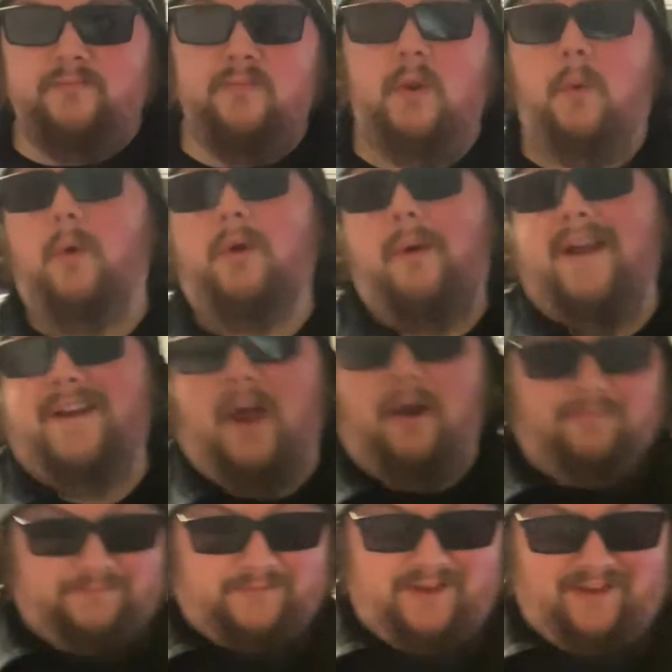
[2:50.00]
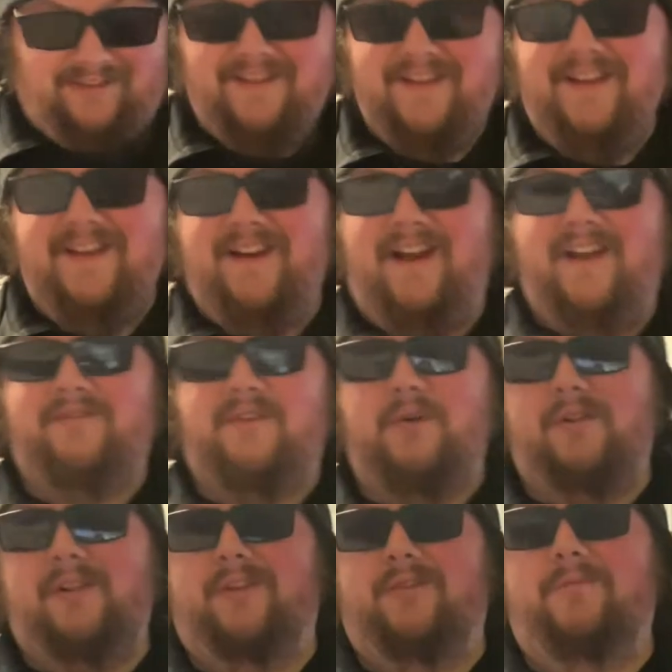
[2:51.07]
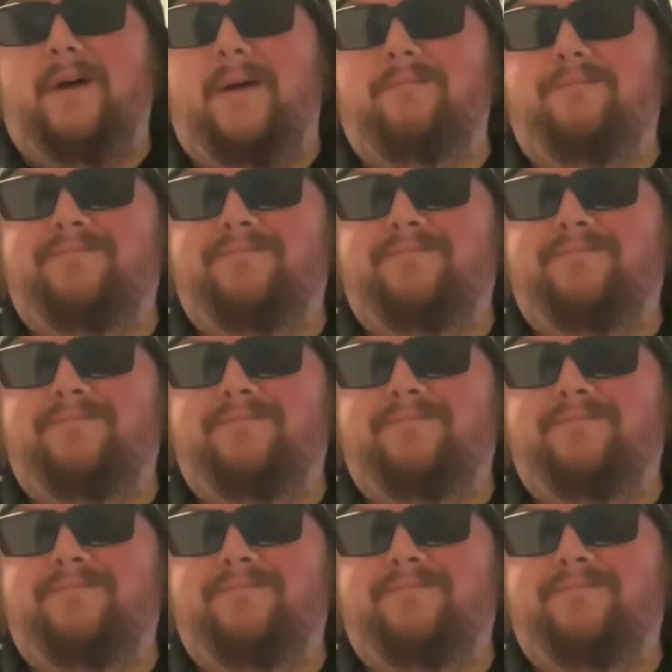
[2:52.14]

what do I know? I have no clue, but